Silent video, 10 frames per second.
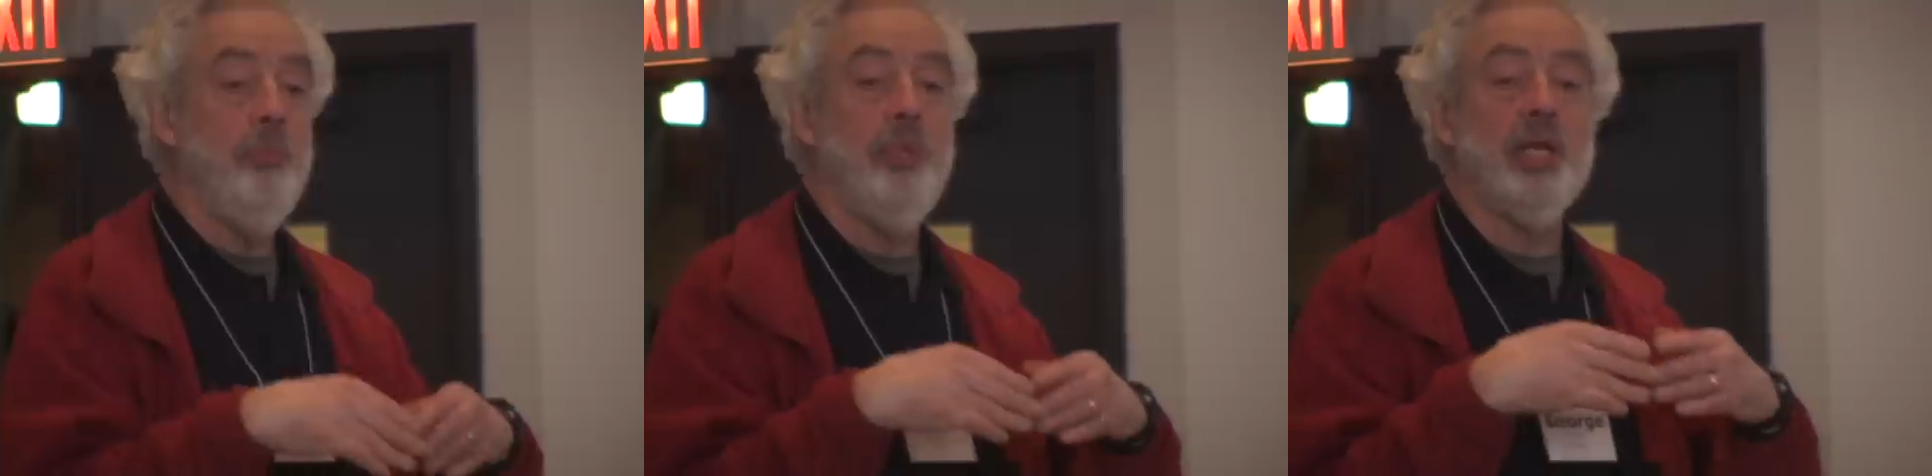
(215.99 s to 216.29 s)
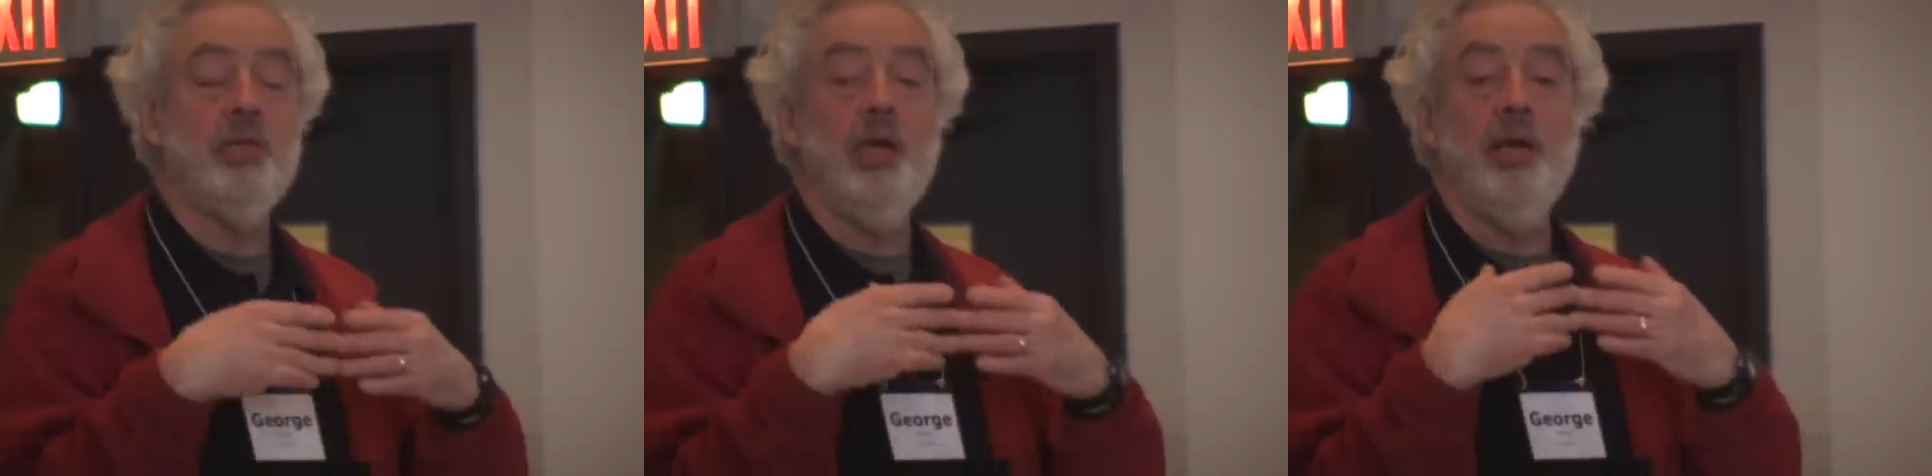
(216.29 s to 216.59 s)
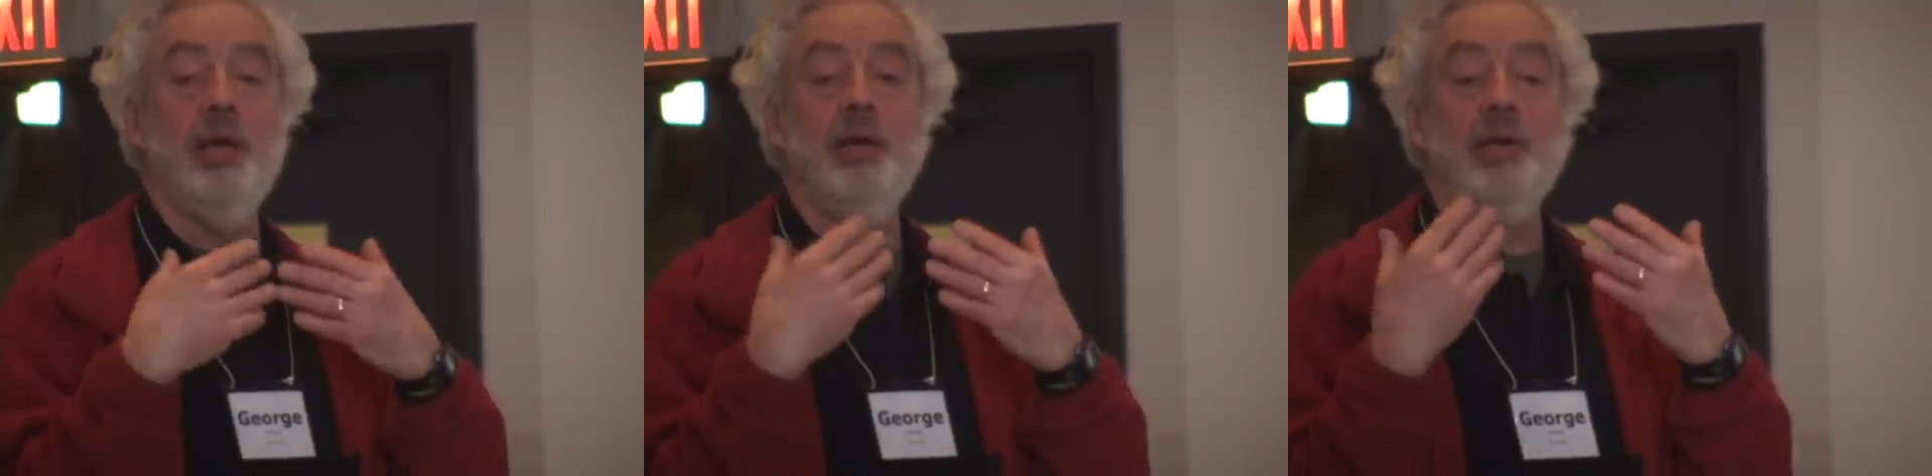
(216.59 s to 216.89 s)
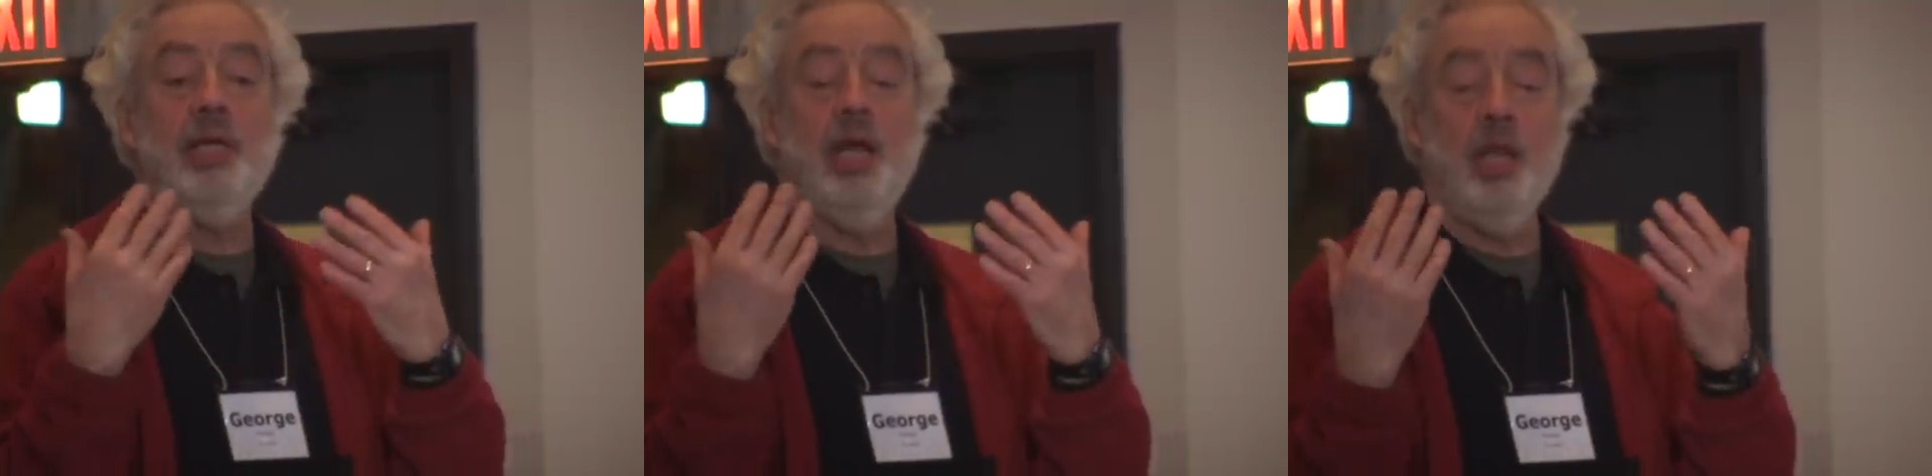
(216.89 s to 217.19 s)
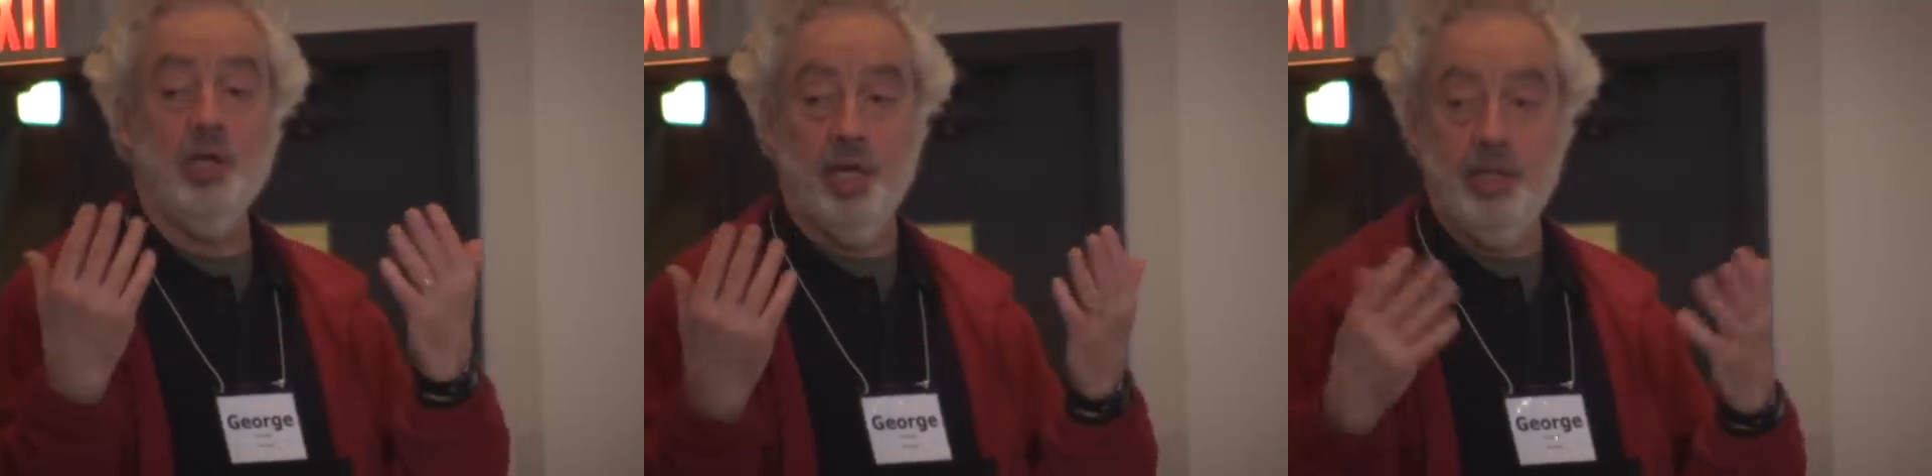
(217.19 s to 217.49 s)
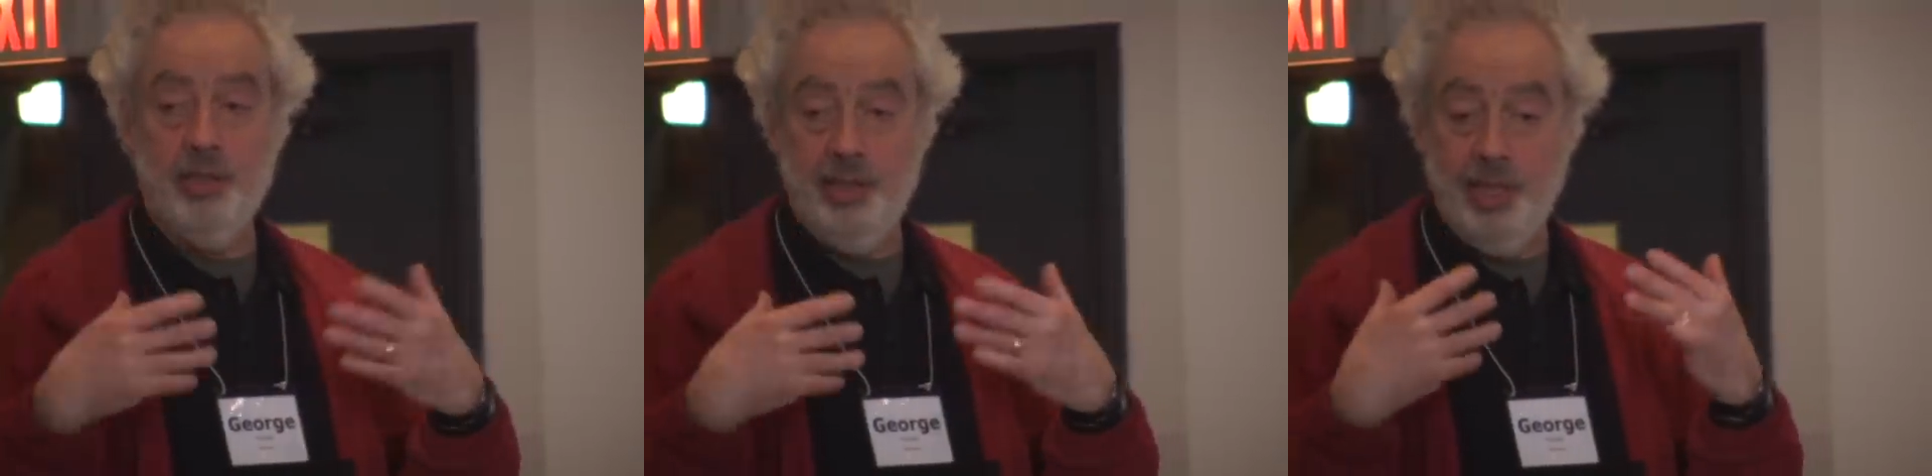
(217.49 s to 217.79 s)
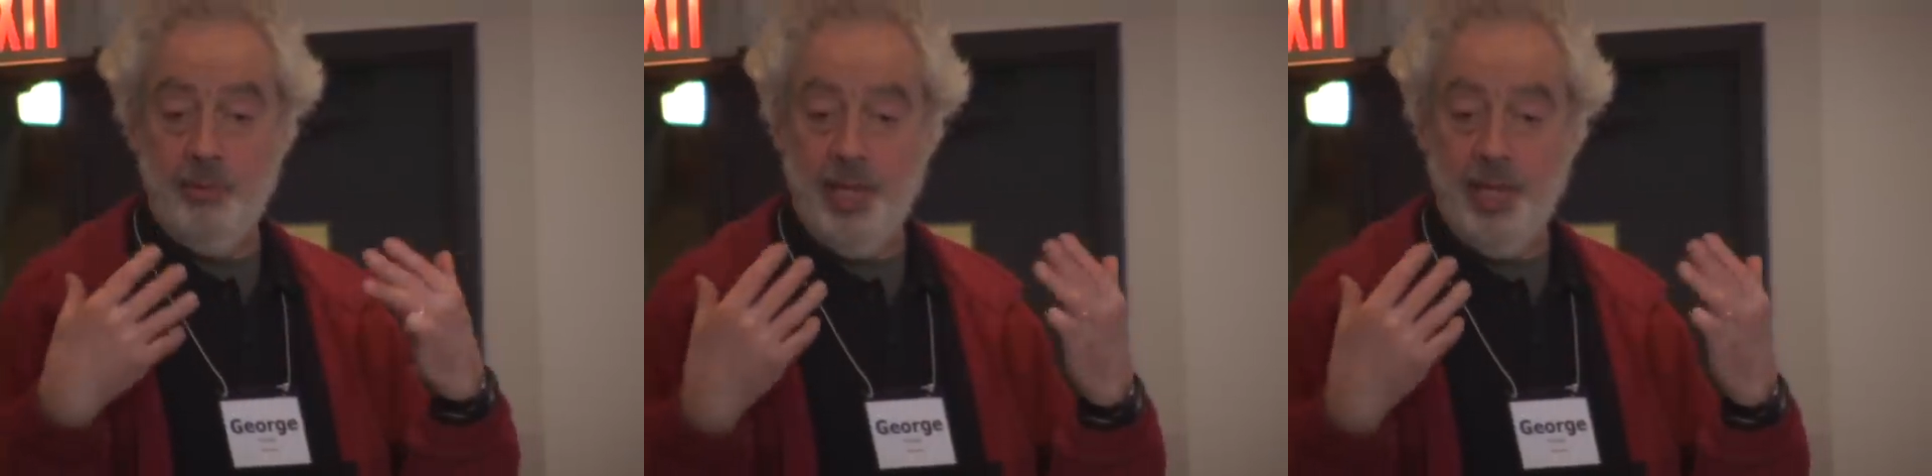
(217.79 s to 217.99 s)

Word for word: But color it in a